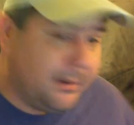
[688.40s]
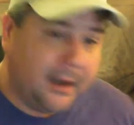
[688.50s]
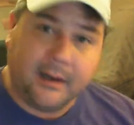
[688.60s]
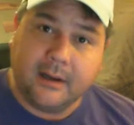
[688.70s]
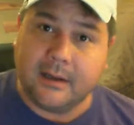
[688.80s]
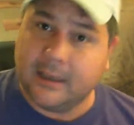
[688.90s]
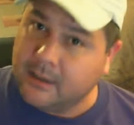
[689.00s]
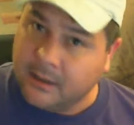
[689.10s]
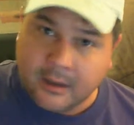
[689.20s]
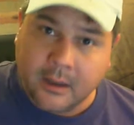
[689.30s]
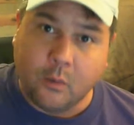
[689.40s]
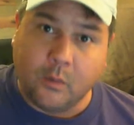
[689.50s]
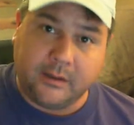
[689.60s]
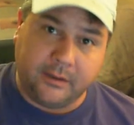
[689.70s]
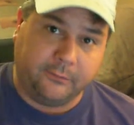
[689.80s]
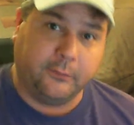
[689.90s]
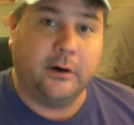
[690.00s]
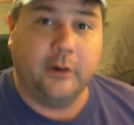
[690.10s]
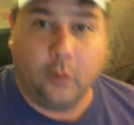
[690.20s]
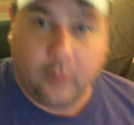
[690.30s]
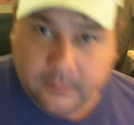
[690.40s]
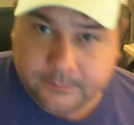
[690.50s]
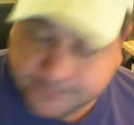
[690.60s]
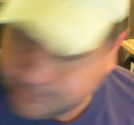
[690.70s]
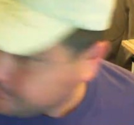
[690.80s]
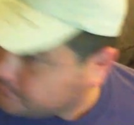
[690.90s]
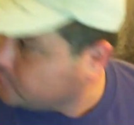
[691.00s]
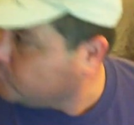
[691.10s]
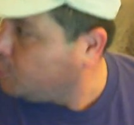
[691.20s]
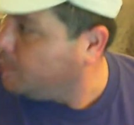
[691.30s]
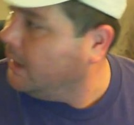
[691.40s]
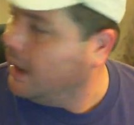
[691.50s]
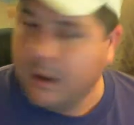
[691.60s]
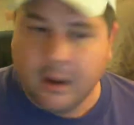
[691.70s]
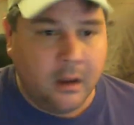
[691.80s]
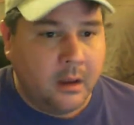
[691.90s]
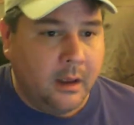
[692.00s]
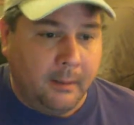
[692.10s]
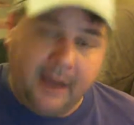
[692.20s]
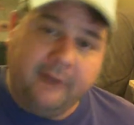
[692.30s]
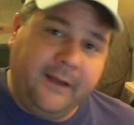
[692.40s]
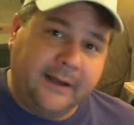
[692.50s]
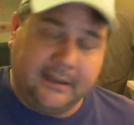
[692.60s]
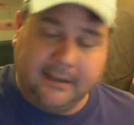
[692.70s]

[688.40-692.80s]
my gun, went to the front door. As a matter of fact, I